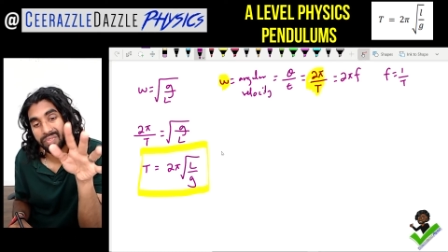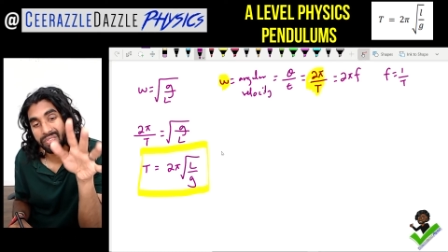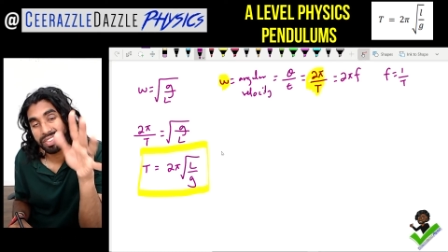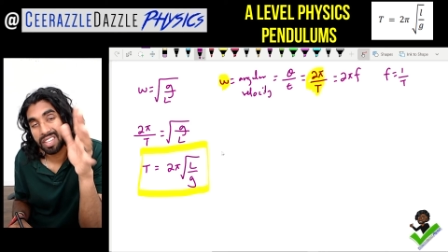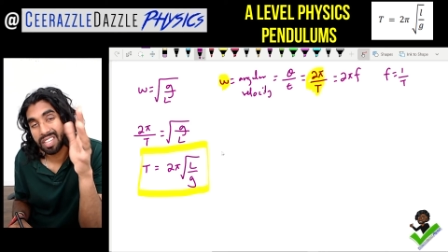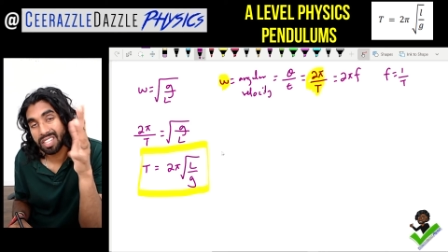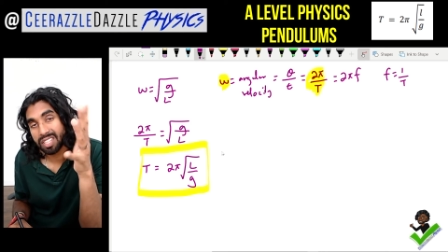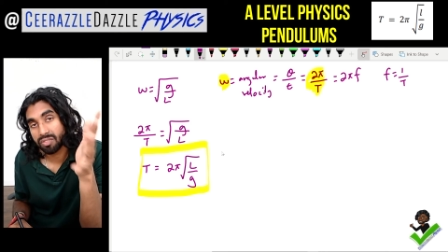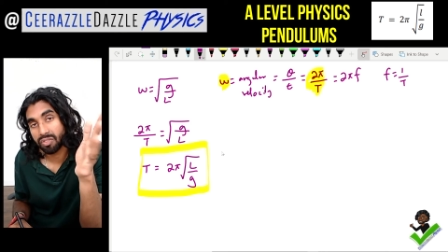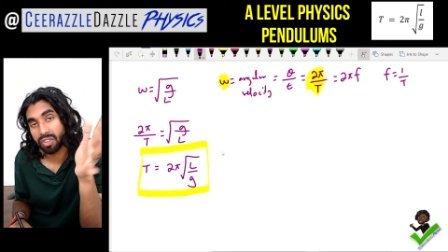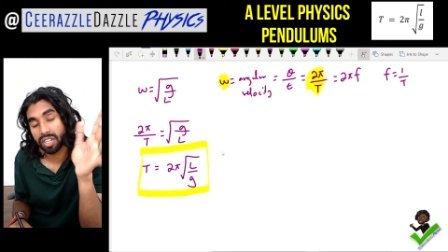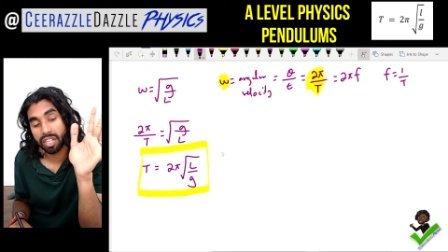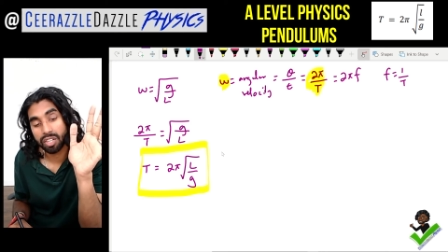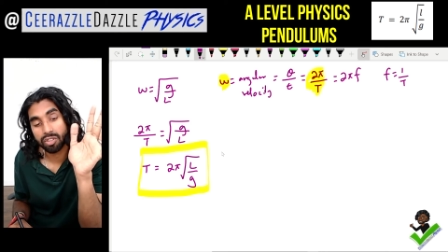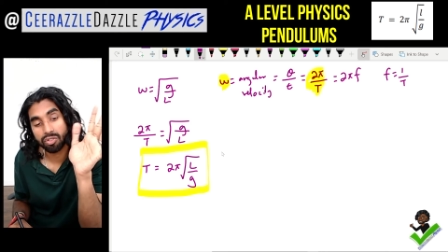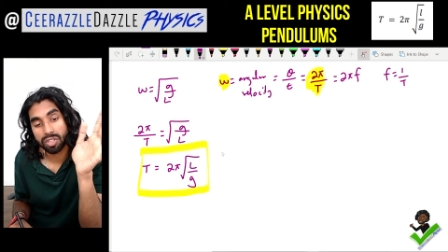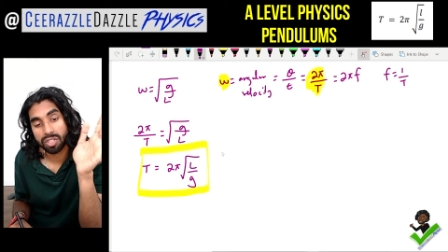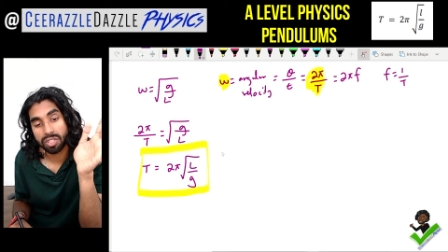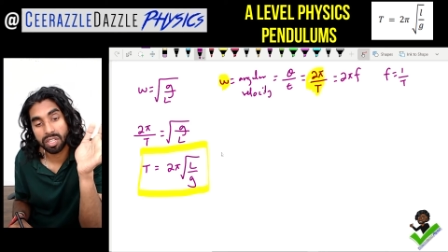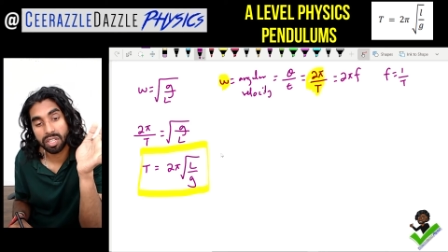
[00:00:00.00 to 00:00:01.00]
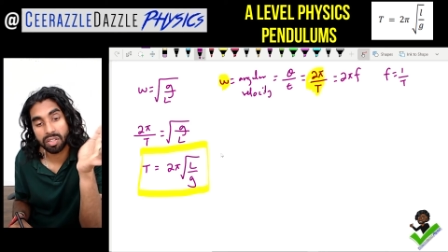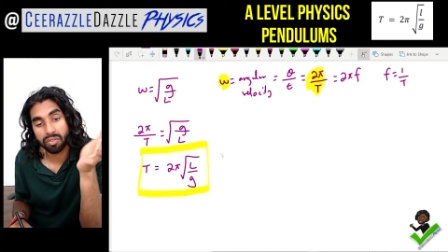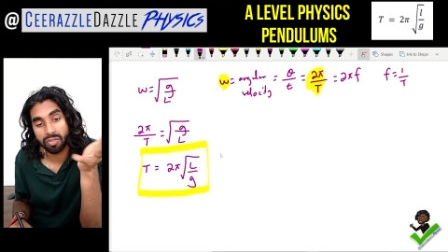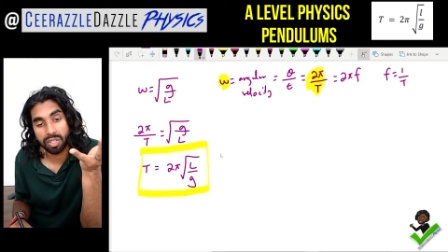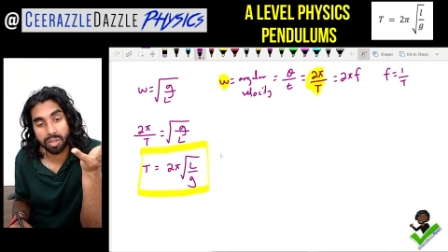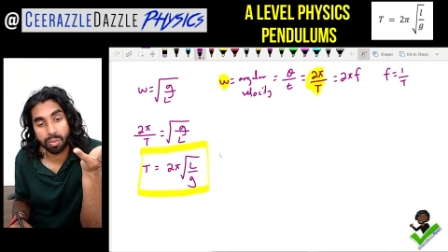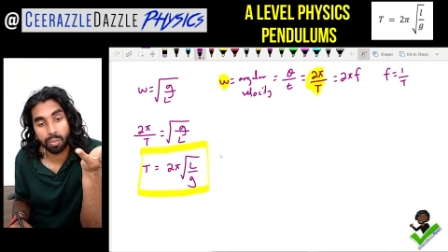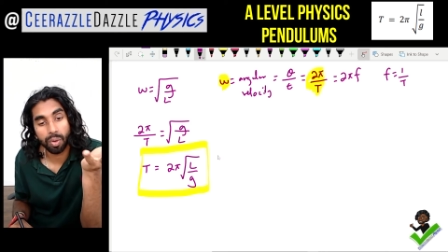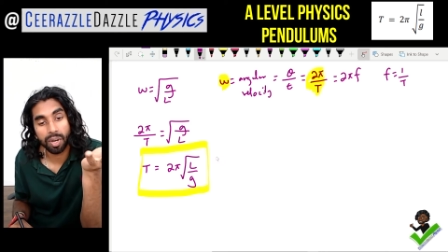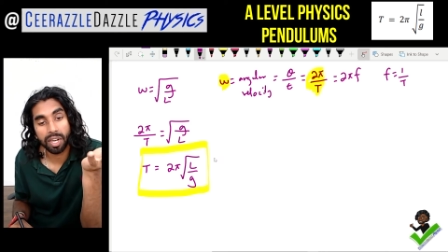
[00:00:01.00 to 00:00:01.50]
This is really interesting. The
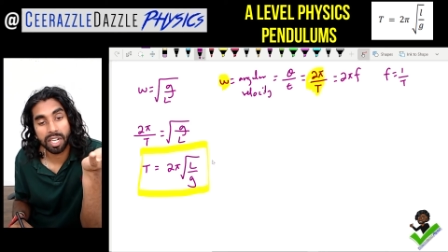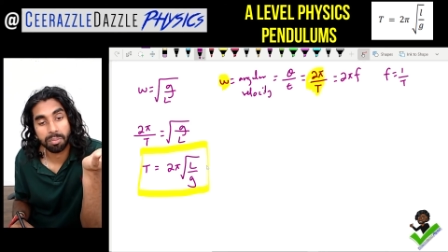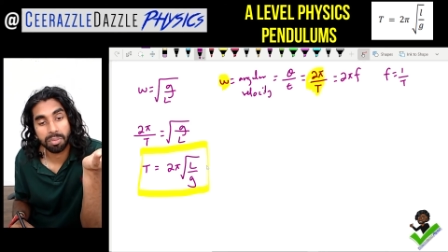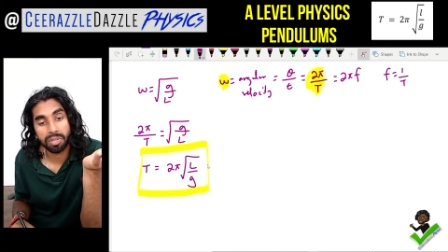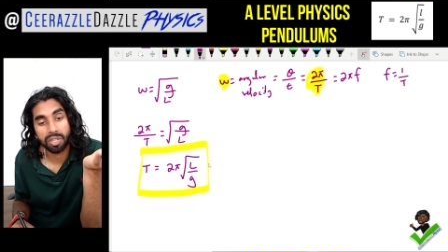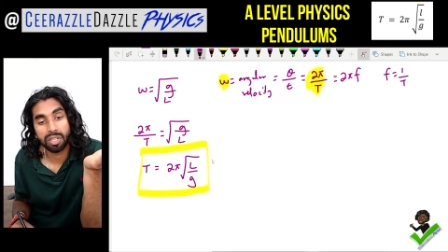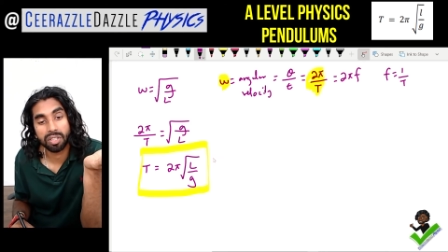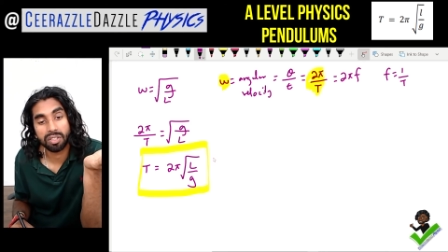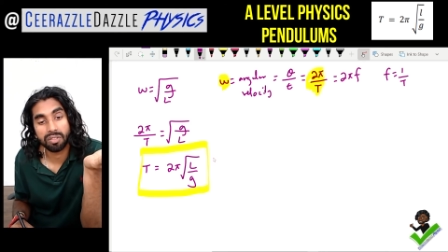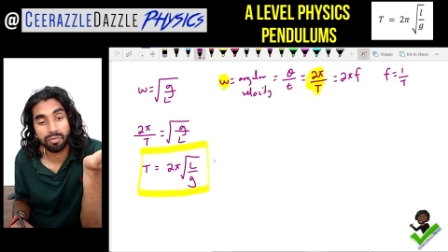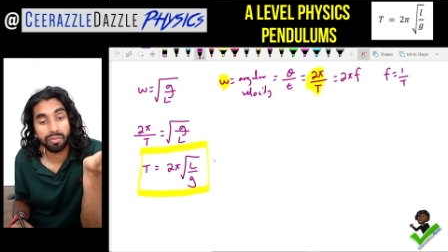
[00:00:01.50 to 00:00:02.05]
reason why is because,